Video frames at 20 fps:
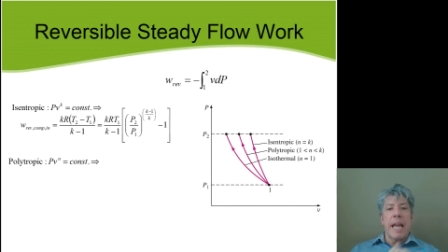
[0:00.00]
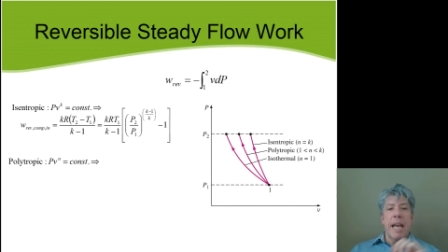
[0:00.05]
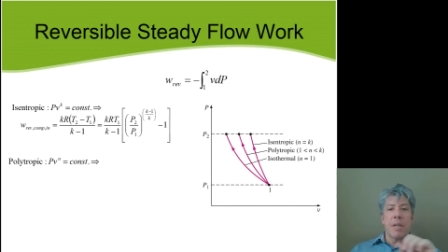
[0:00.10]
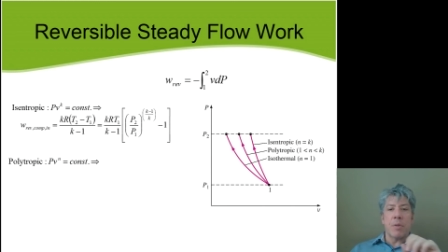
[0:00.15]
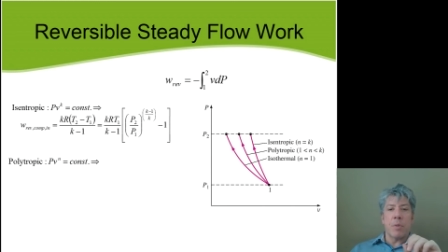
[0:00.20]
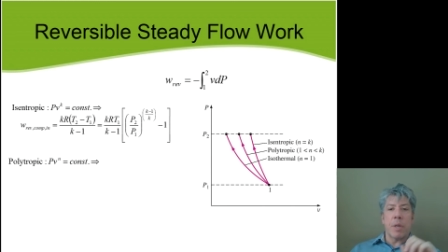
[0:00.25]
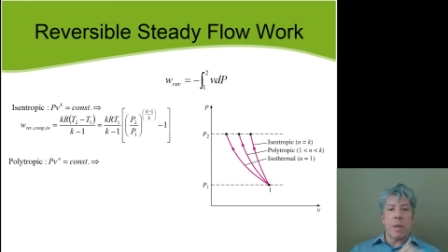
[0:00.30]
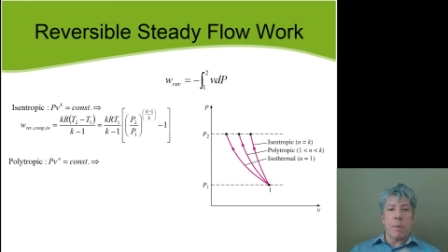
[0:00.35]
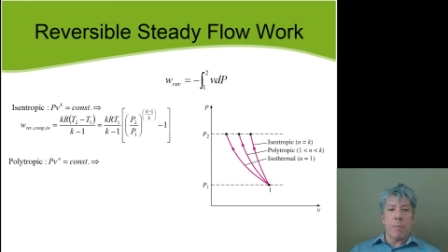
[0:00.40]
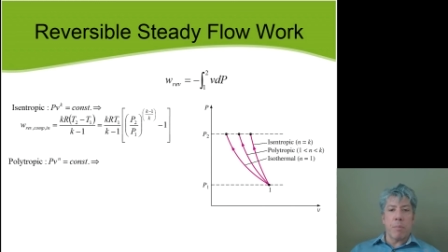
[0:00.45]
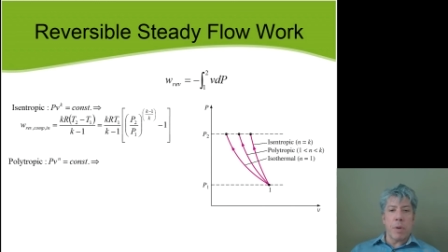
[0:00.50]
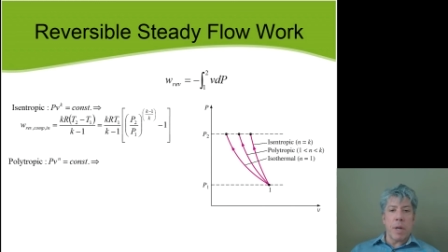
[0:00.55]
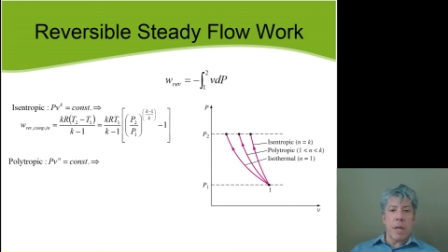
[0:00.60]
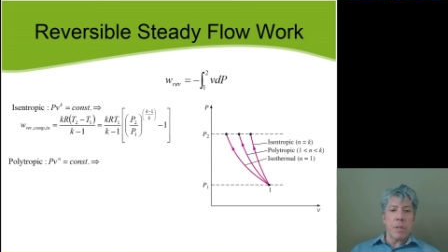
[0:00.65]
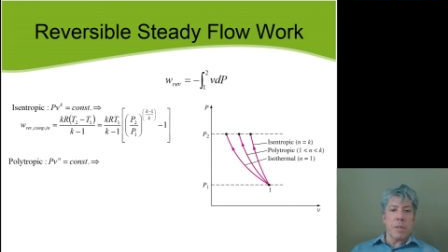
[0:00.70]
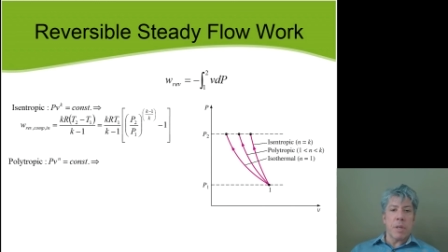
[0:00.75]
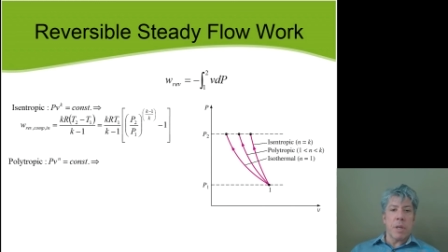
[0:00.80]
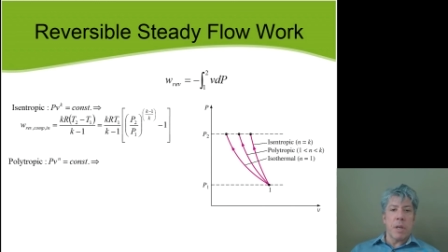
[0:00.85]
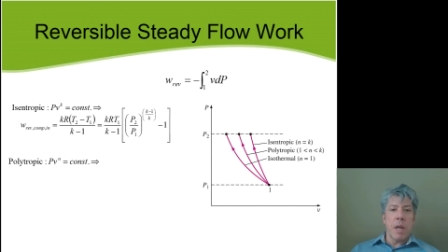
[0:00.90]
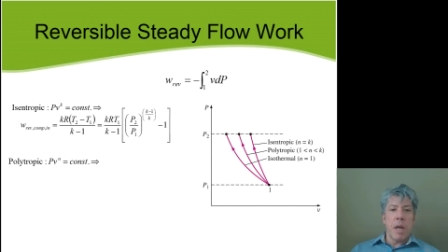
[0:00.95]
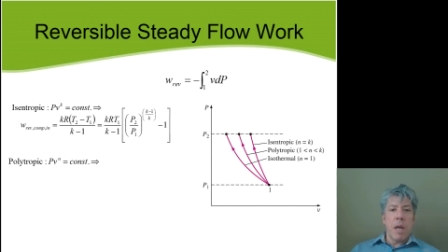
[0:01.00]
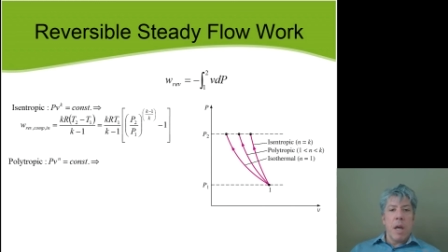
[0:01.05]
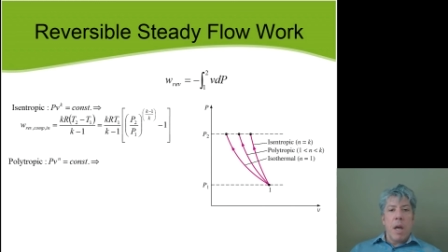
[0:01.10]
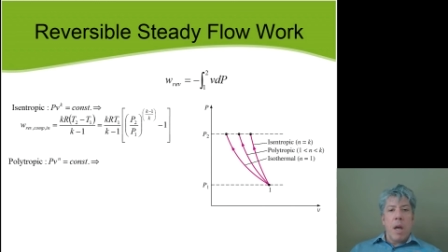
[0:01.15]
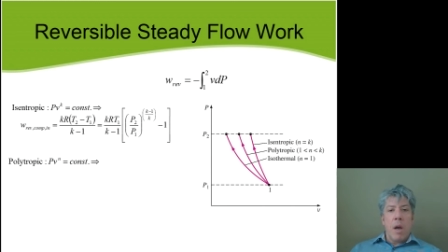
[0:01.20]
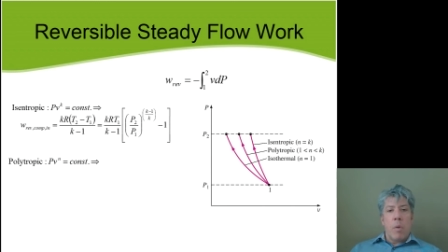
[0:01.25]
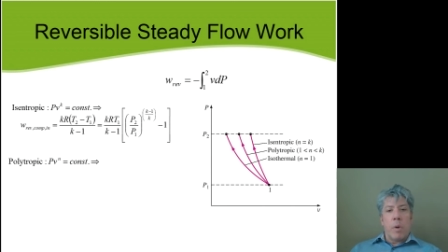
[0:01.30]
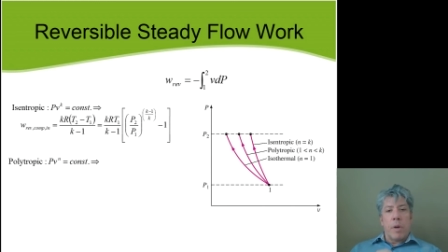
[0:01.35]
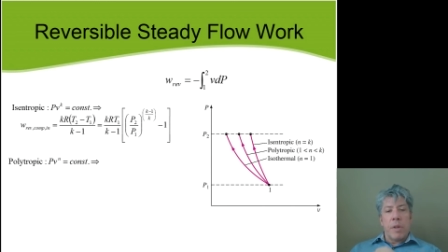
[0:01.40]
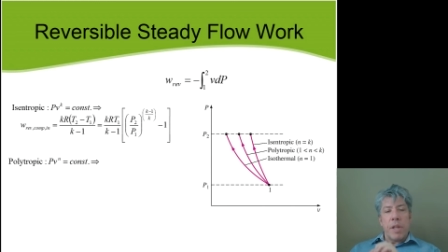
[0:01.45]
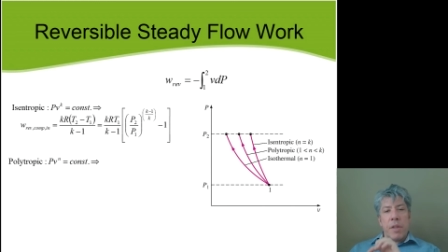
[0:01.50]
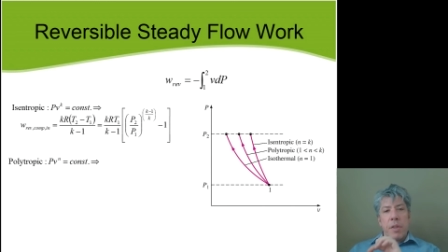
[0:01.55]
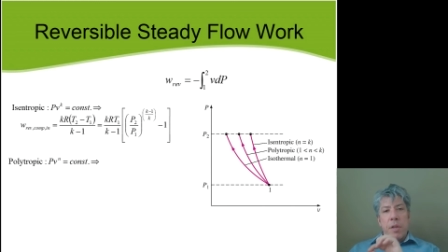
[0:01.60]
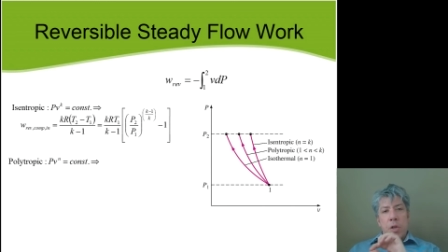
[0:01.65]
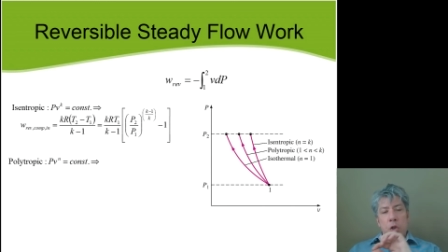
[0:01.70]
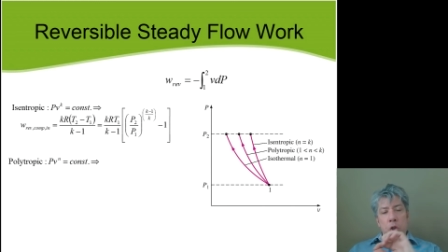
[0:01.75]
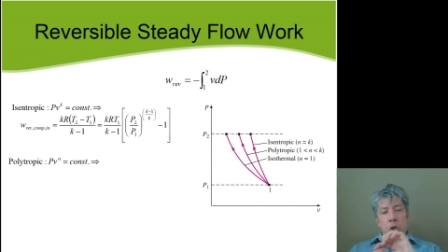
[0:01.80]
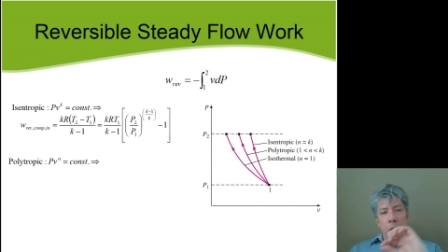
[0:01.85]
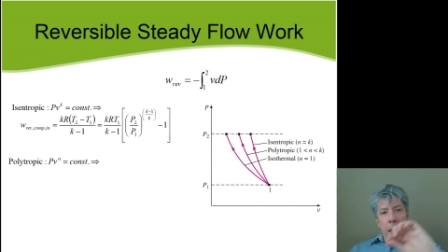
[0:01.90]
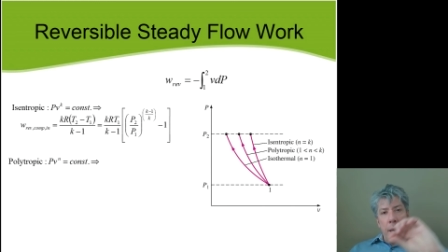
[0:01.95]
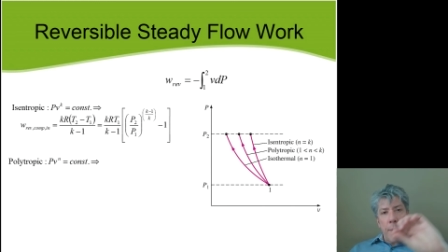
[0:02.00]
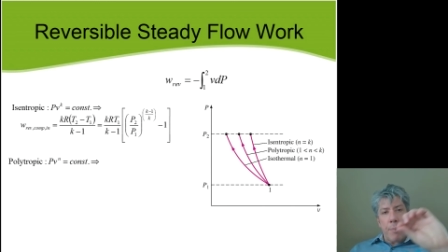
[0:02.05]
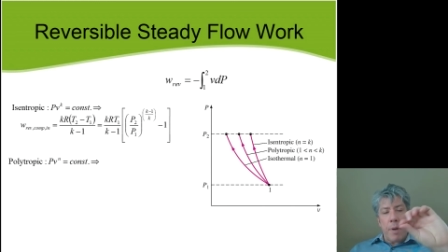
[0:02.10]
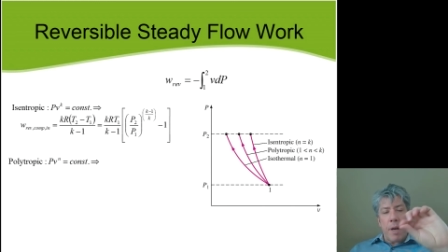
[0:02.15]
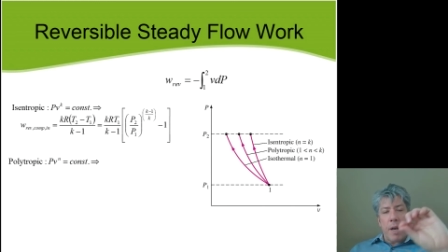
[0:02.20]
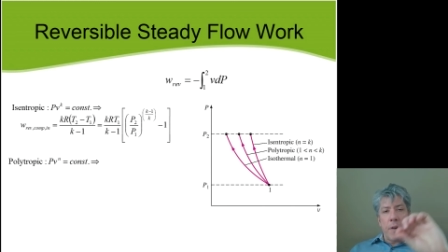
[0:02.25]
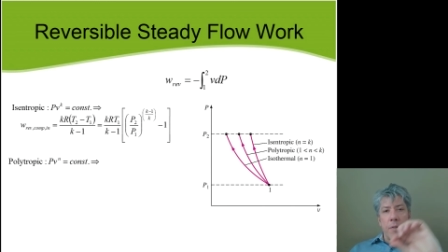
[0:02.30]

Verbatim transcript: as we compress it, well, then the shape